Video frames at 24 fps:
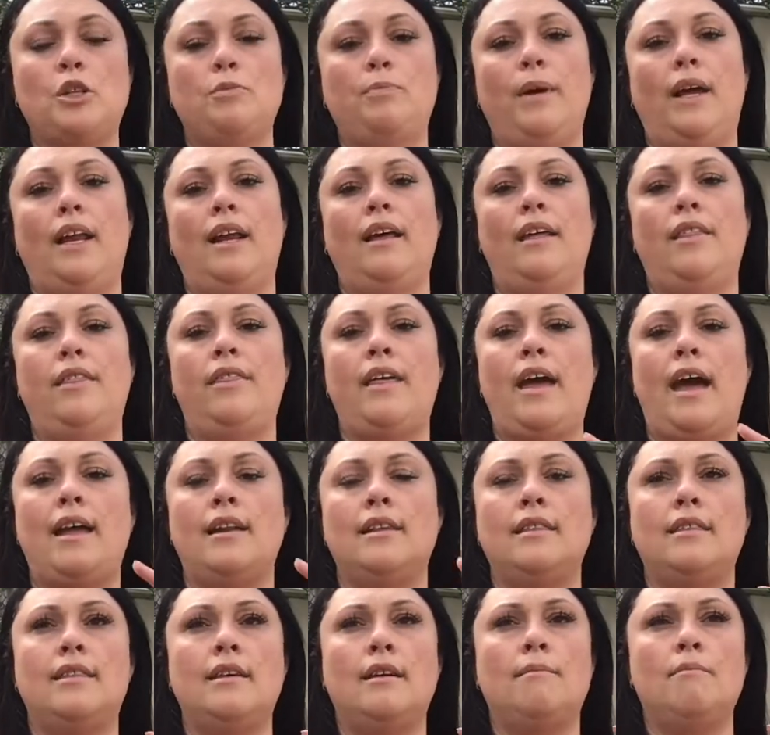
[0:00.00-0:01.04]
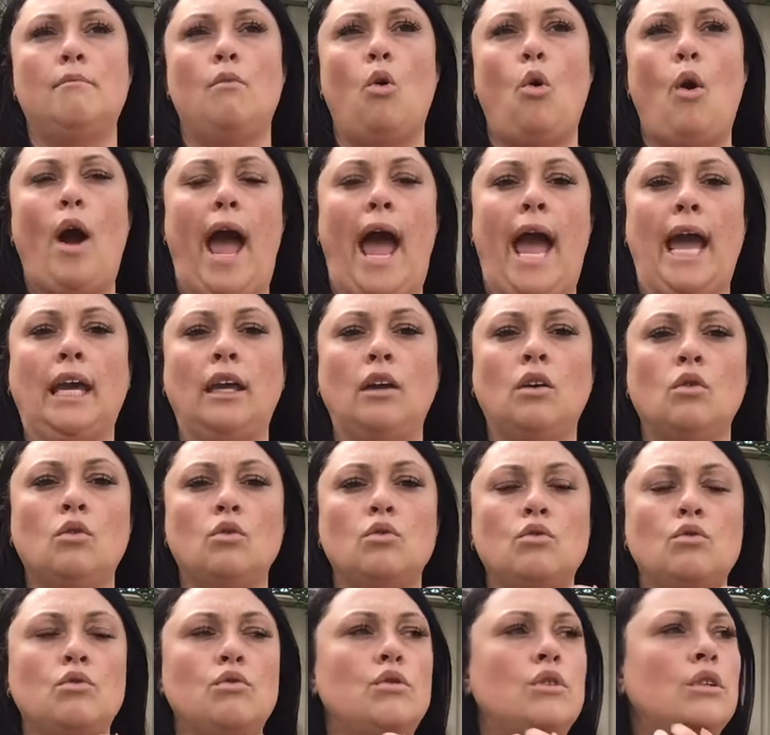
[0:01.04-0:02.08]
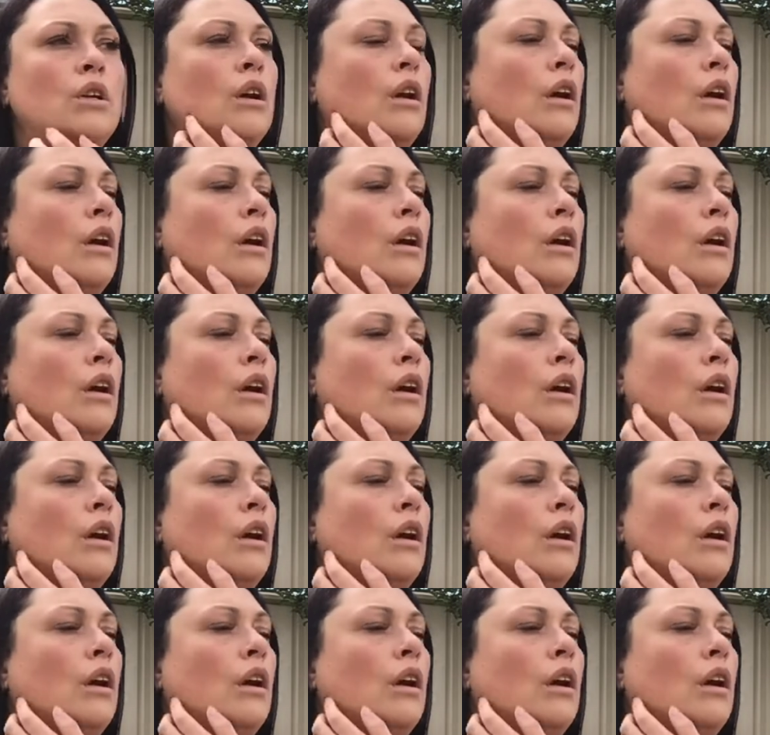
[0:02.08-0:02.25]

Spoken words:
better than the more angled,